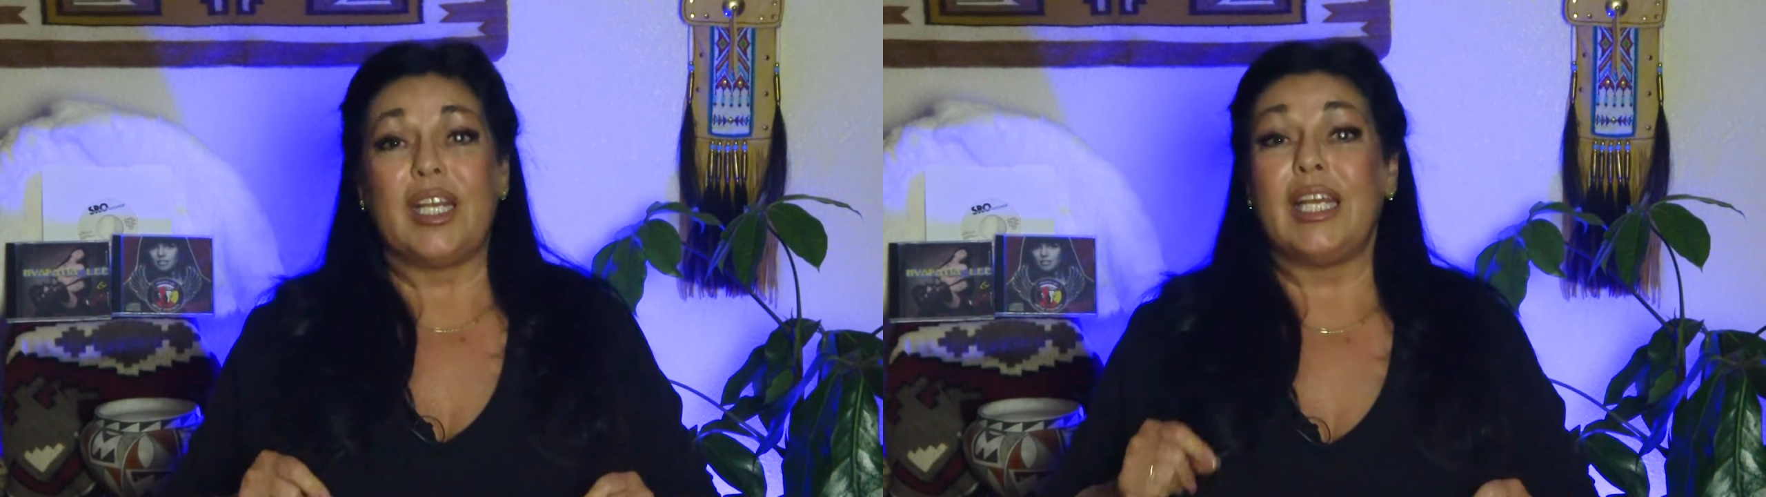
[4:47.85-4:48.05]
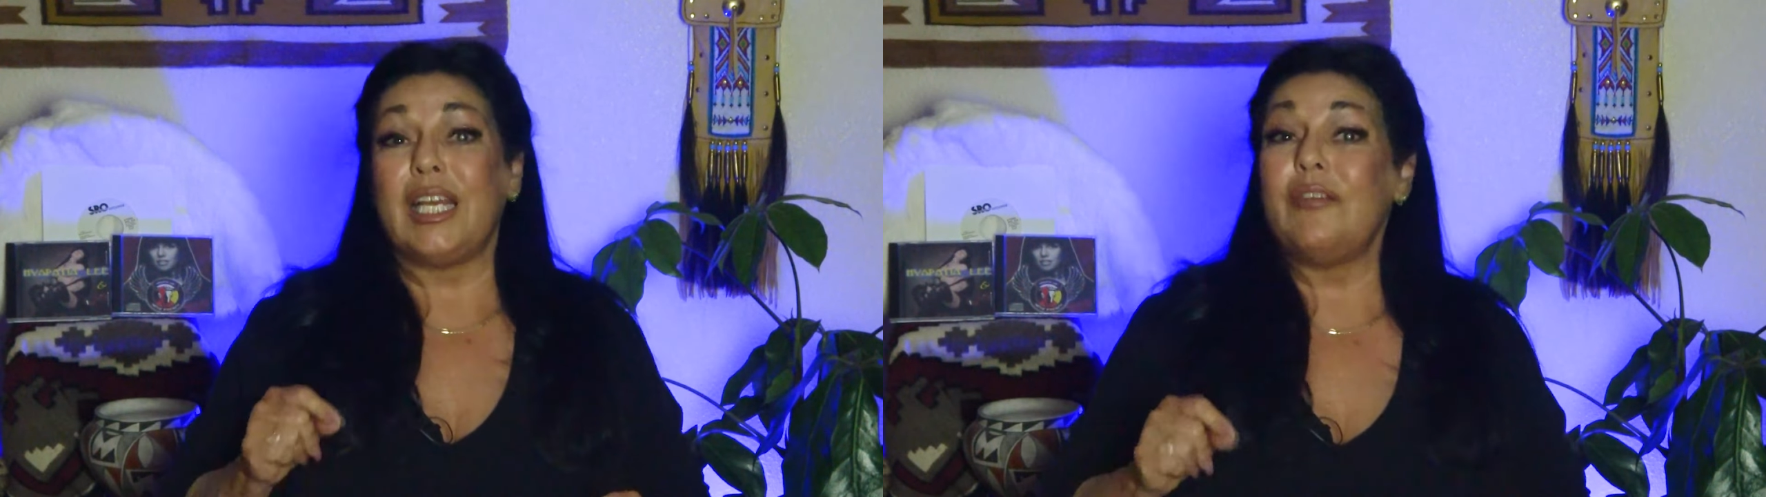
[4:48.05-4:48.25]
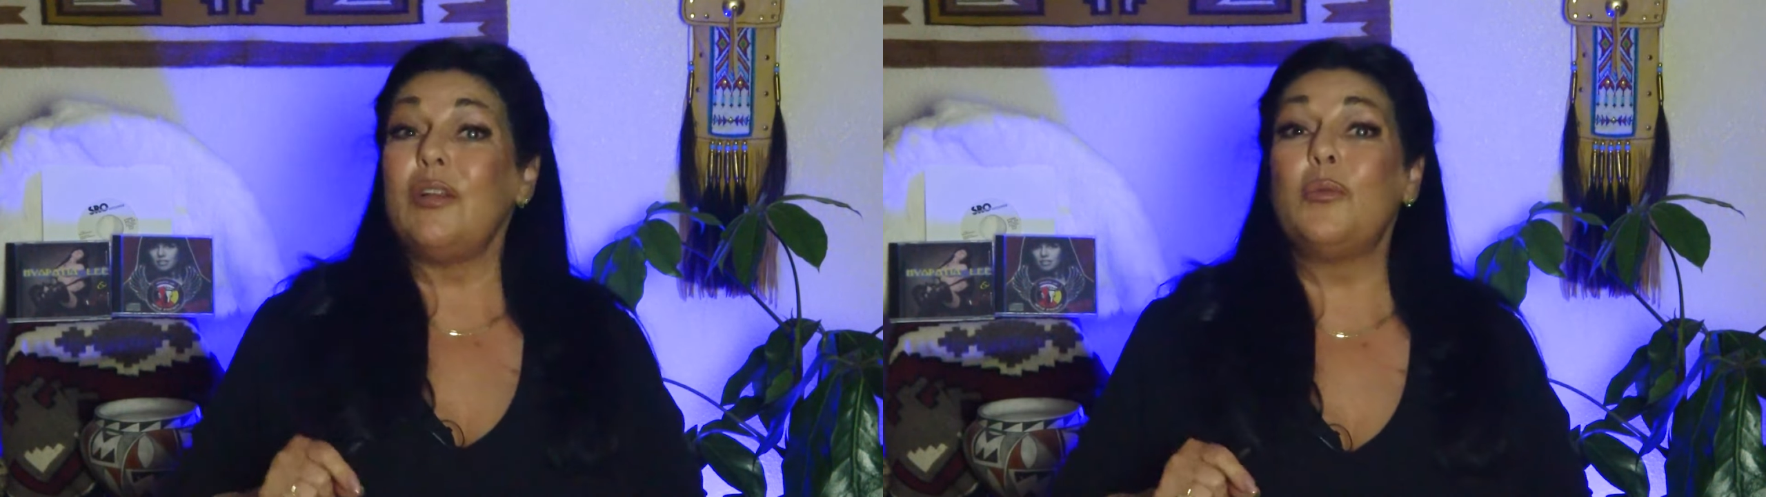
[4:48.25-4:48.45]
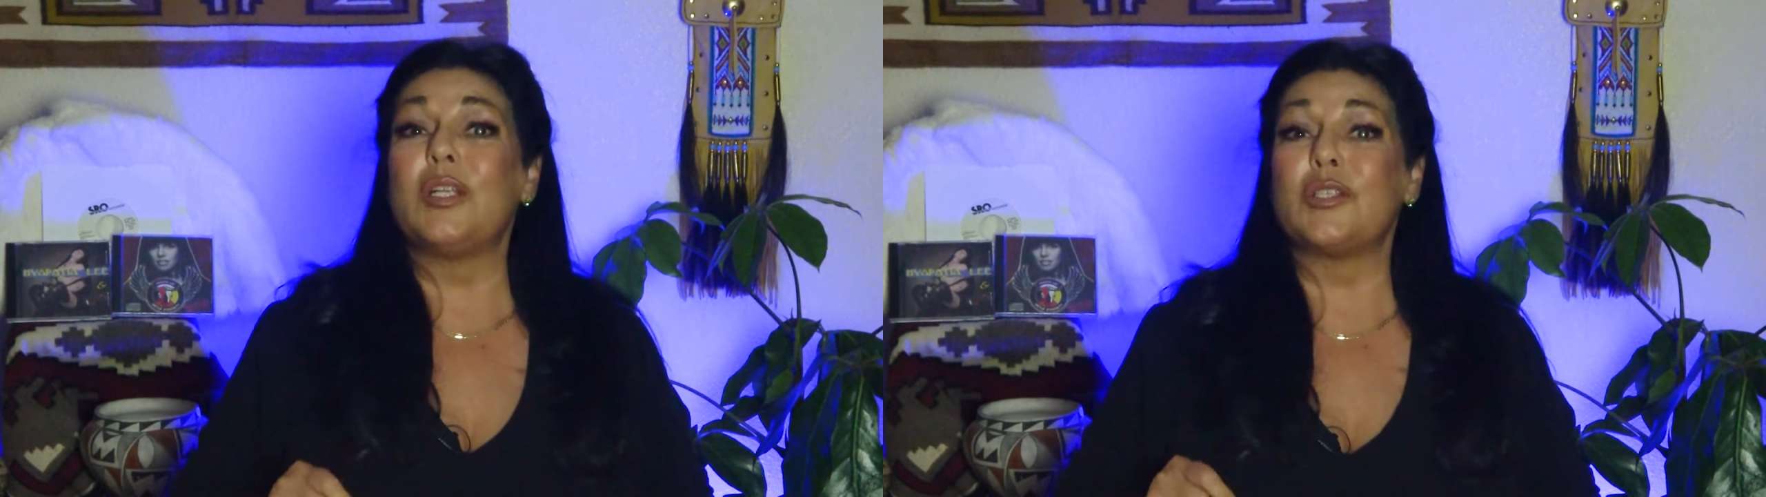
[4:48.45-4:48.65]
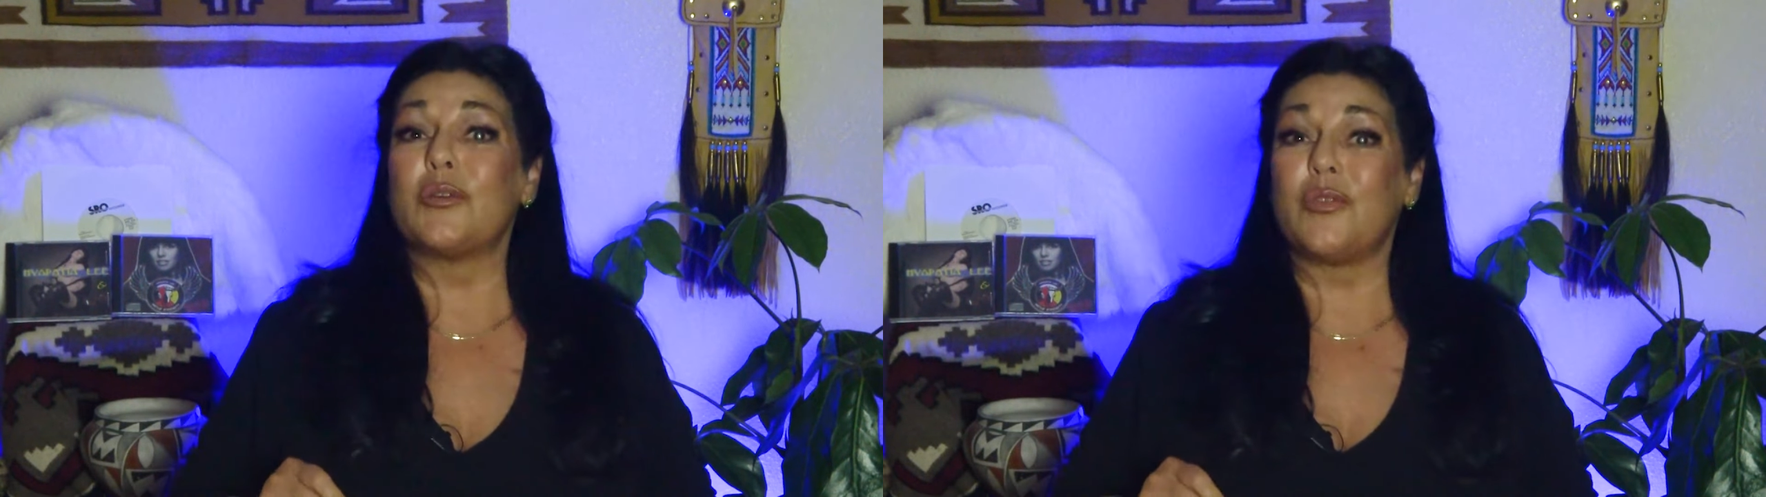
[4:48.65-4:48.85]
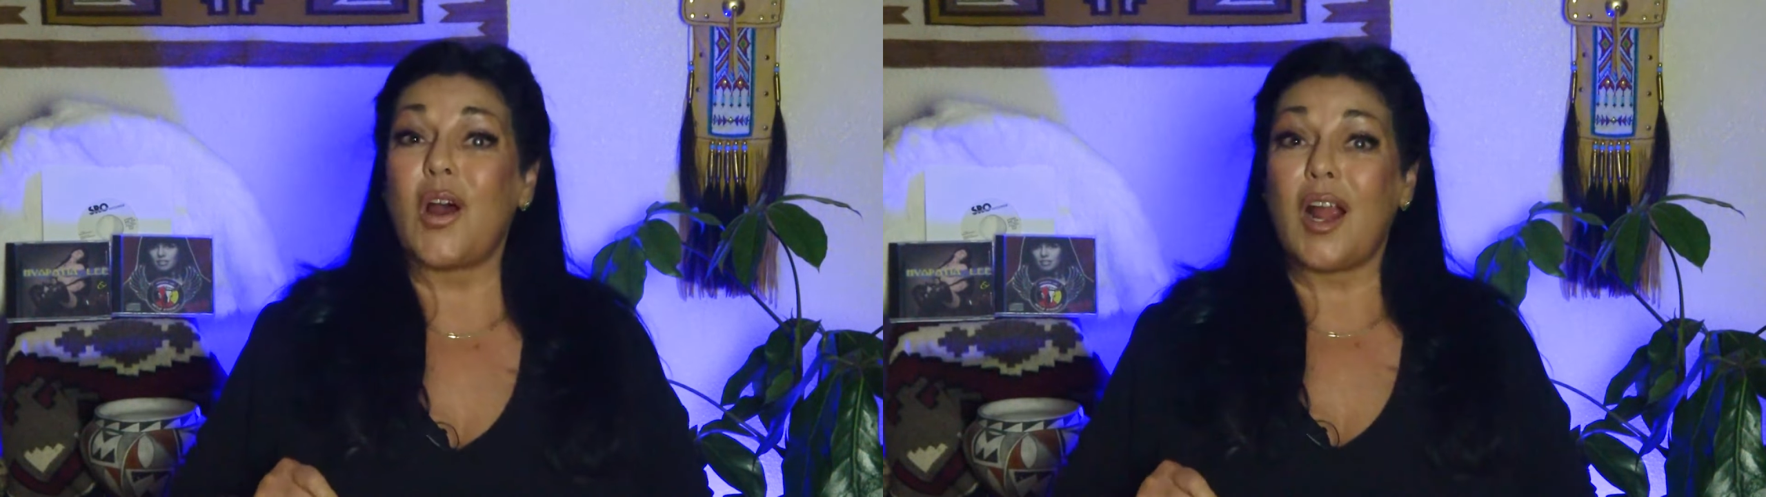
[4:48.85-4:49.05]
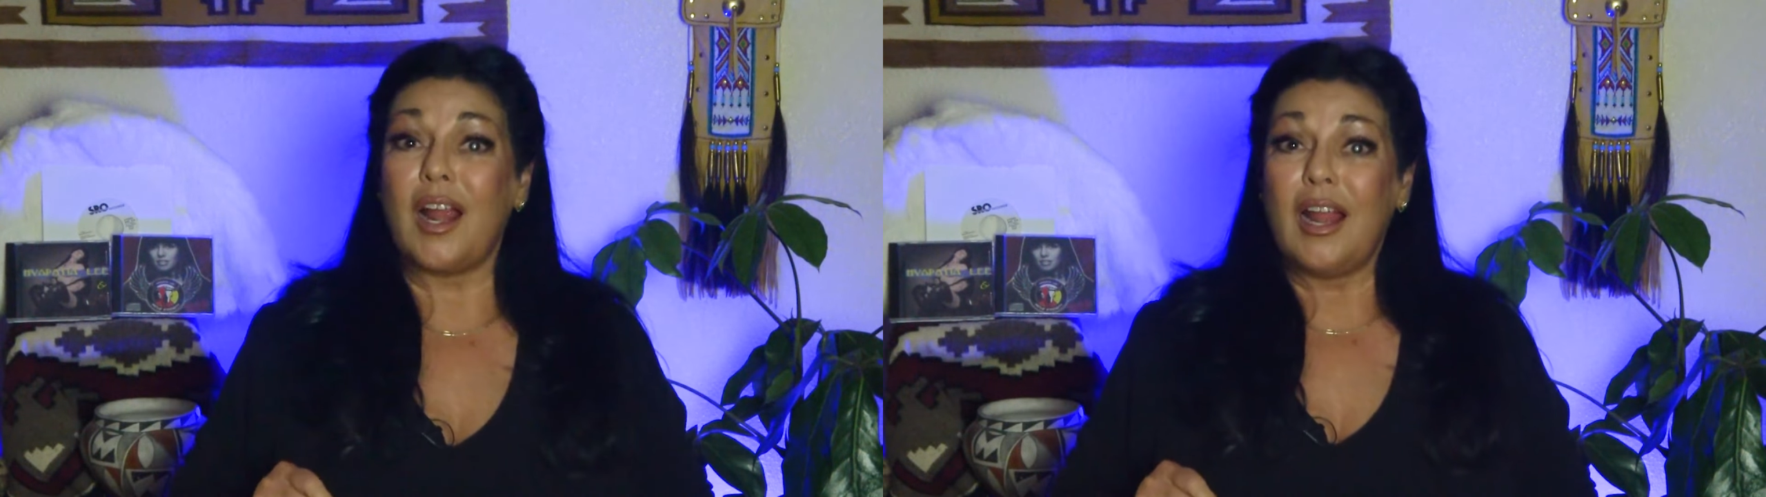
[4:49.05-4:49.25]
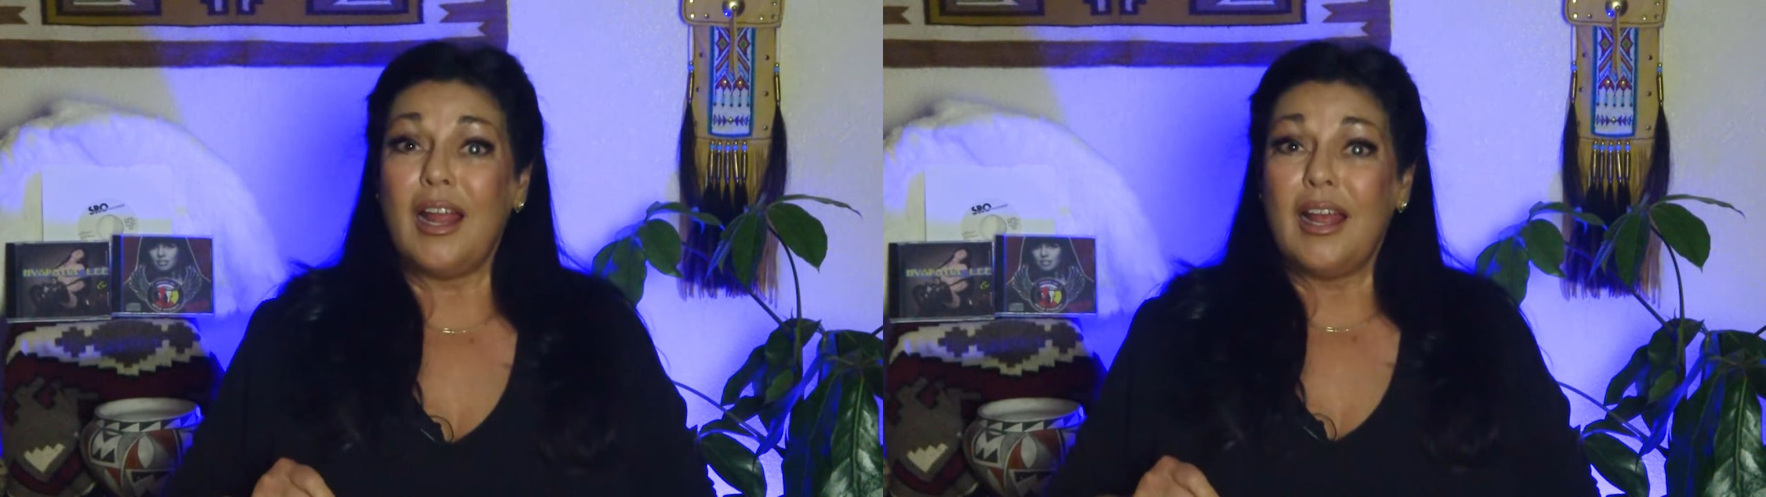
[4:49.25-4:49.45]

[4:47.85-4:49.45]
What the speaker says: He even went so far